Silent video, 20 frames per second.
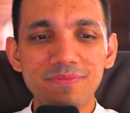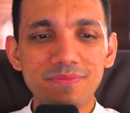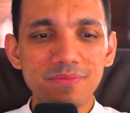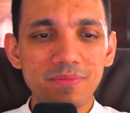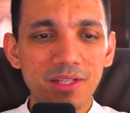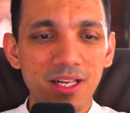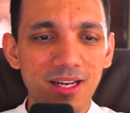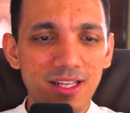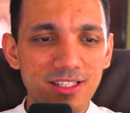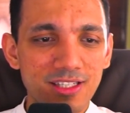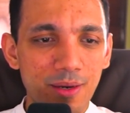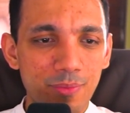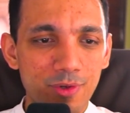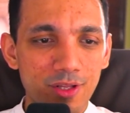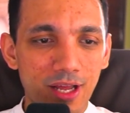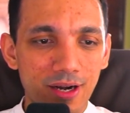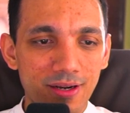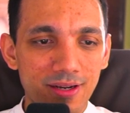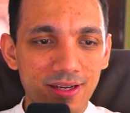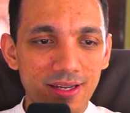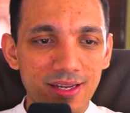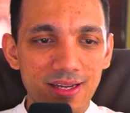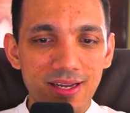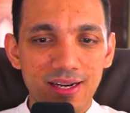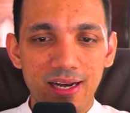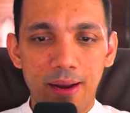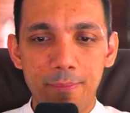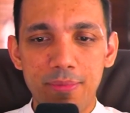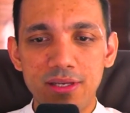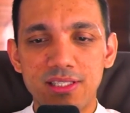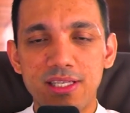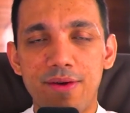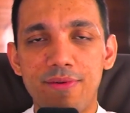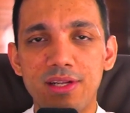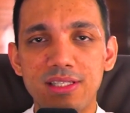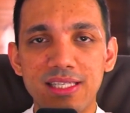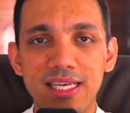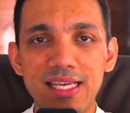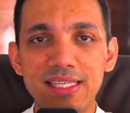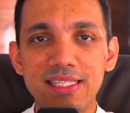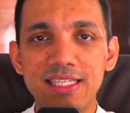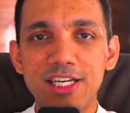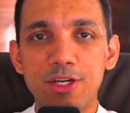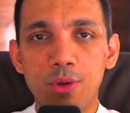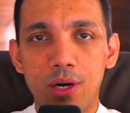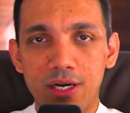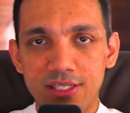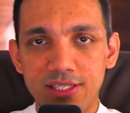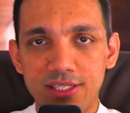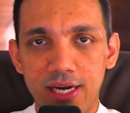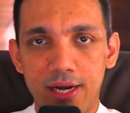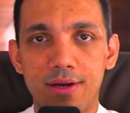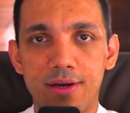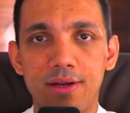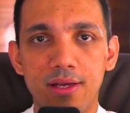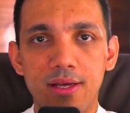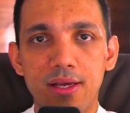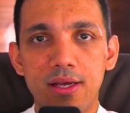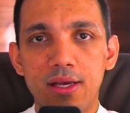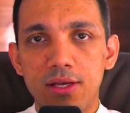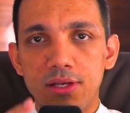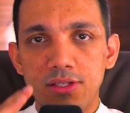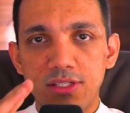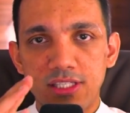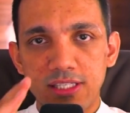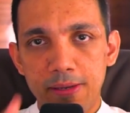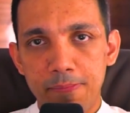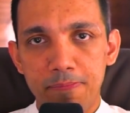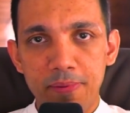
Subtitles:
Let's come to that. Number 7 is easy to understand. Simple